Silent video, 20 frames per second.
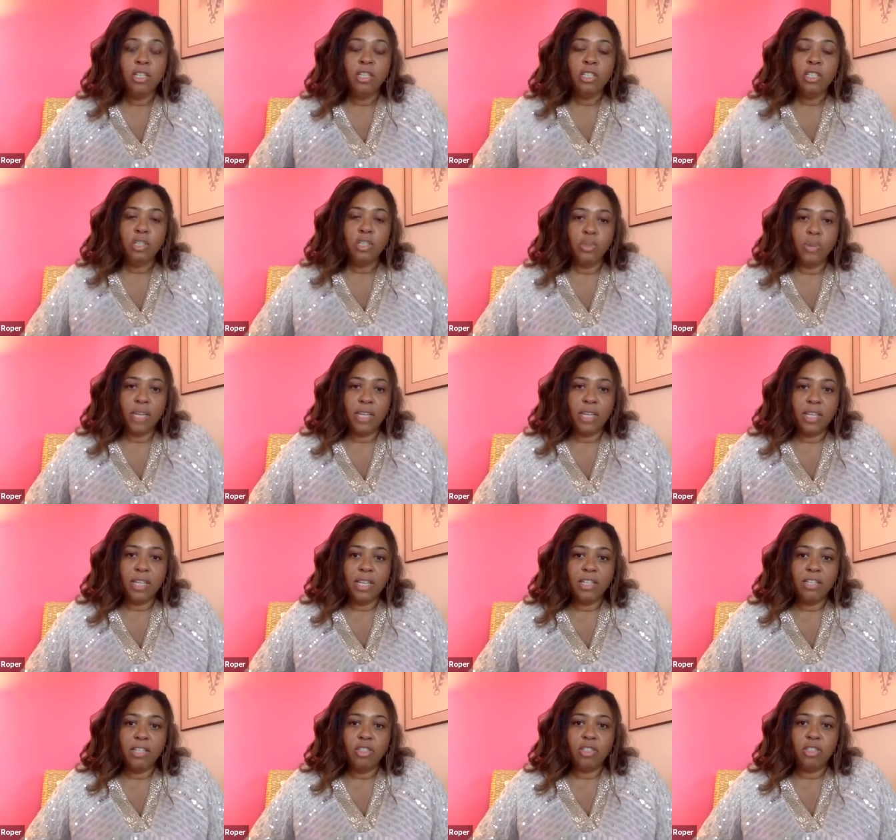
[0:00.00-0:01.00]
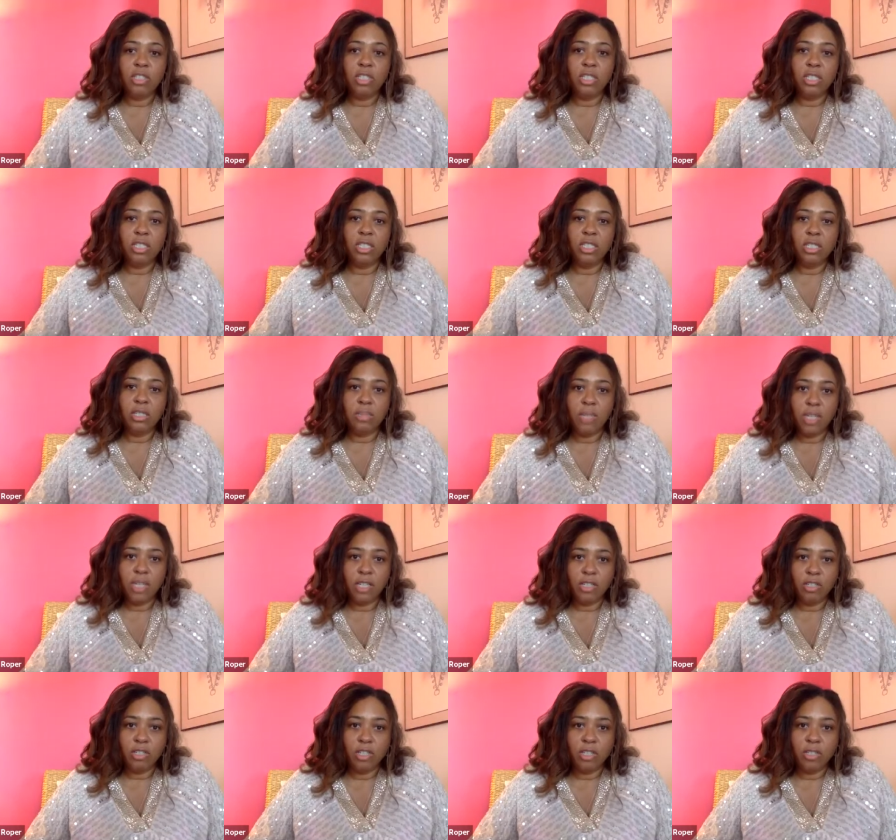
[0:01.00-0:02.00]
So I think just the
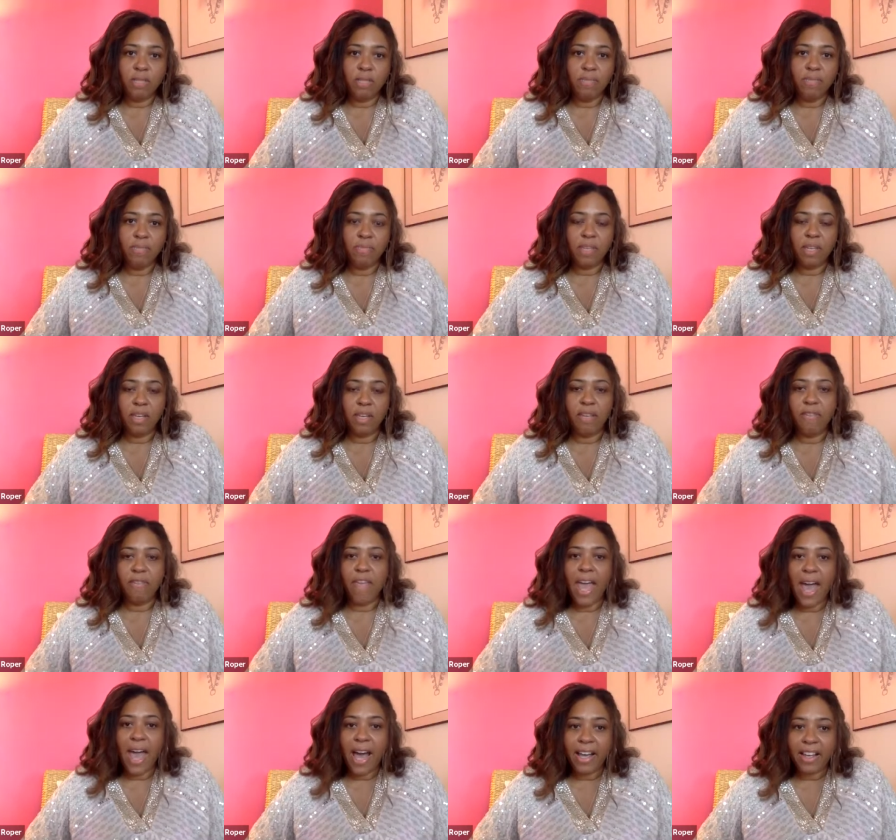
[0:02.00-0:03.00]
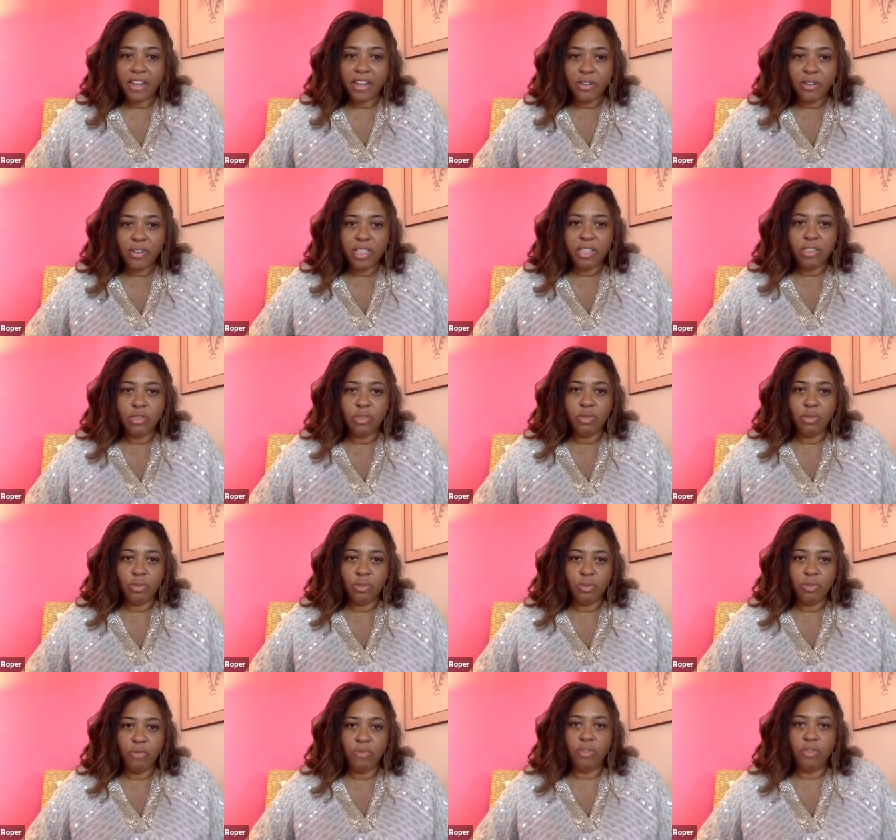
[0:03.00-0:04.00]
dissemination of accurate,
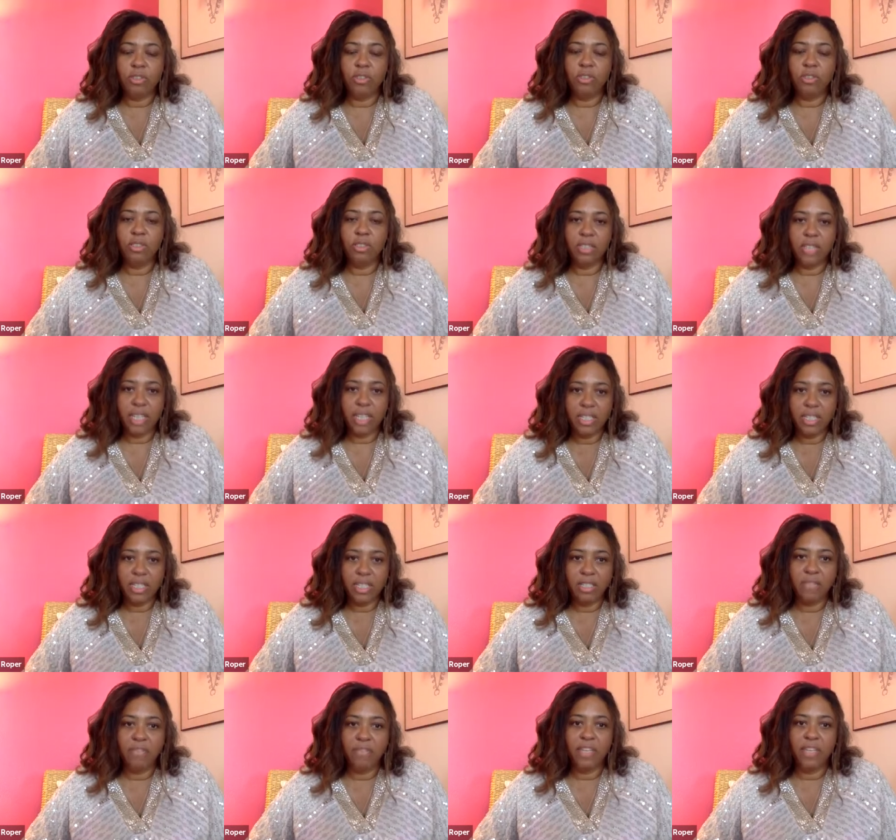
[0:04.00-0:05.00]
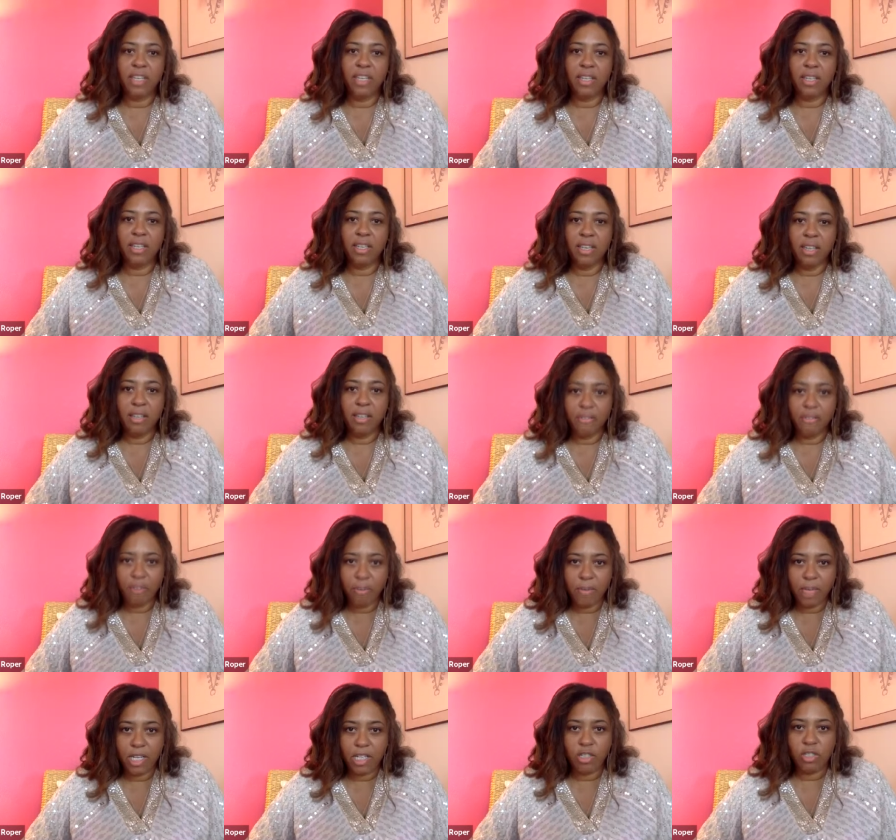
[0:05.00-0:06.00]
truthful, scientific
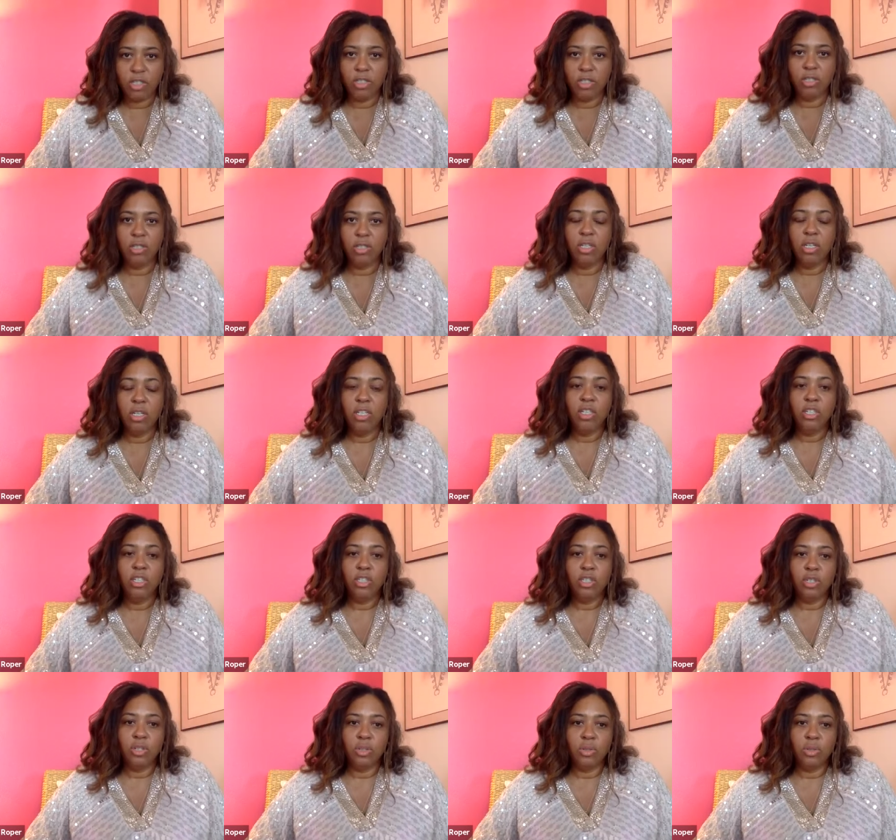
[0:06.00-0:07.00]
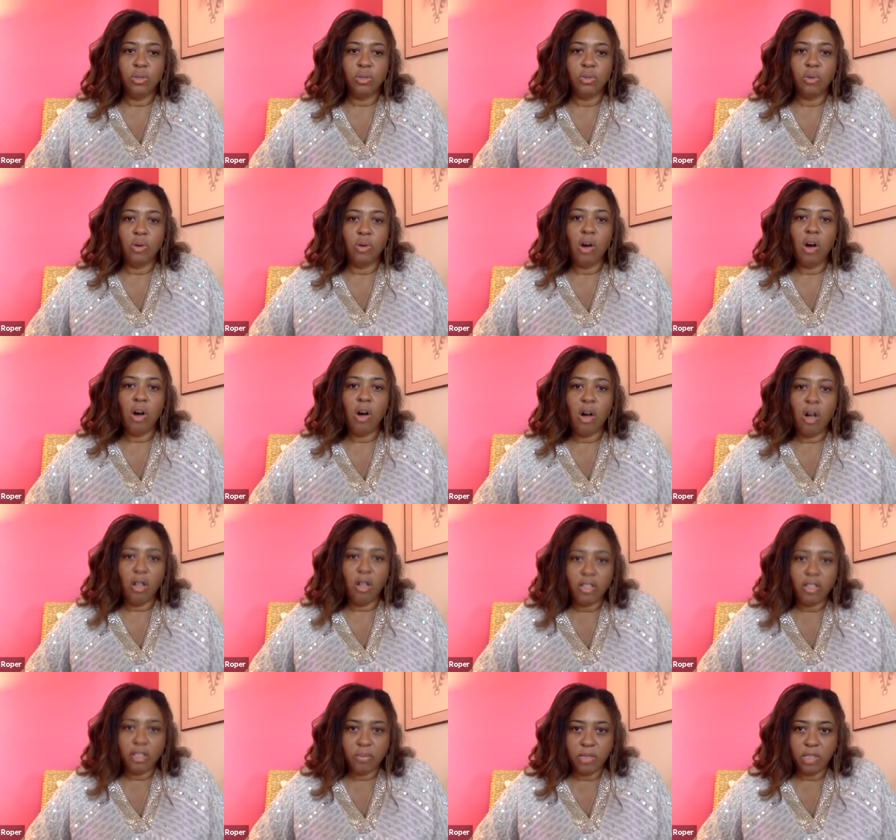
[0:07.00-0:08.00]
information to all
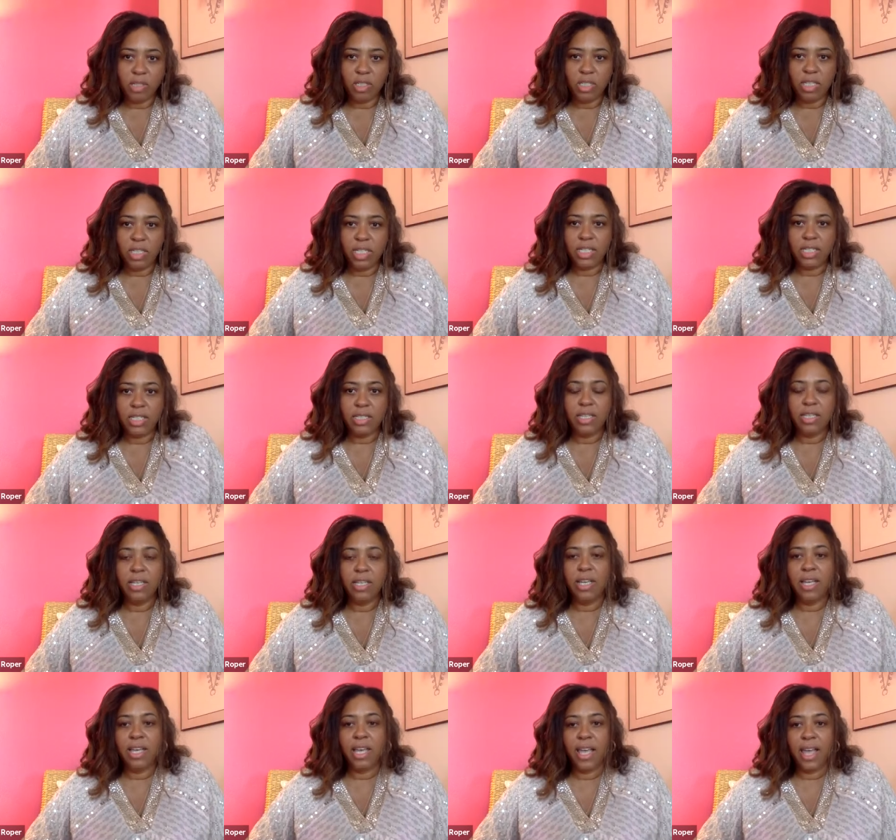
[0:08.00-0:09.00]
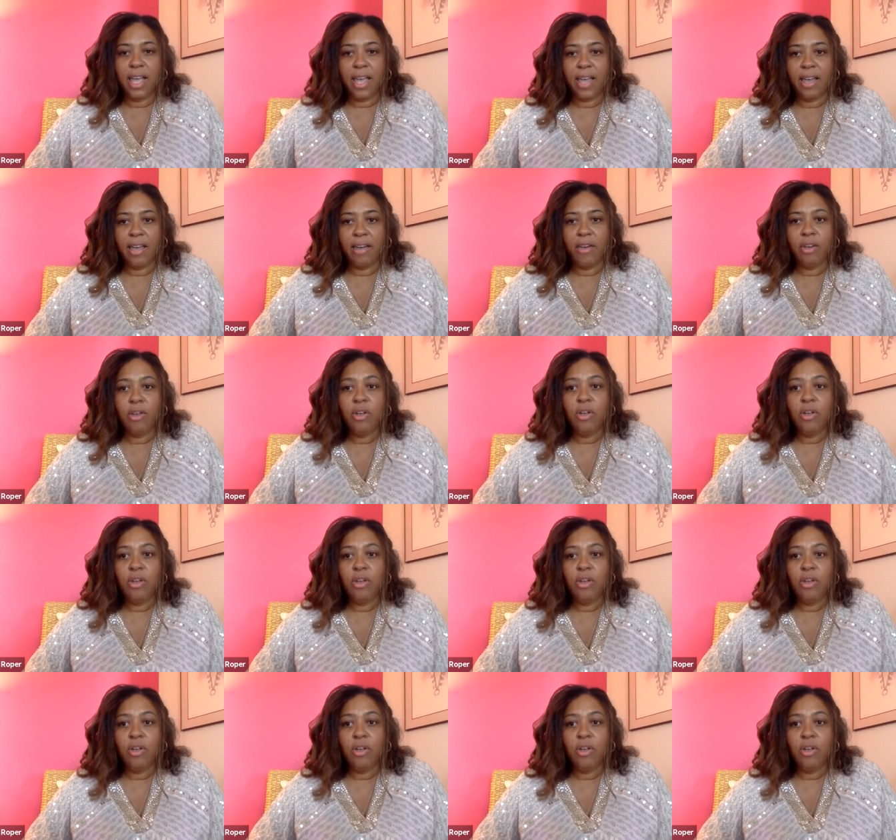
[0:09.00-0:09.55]
communities and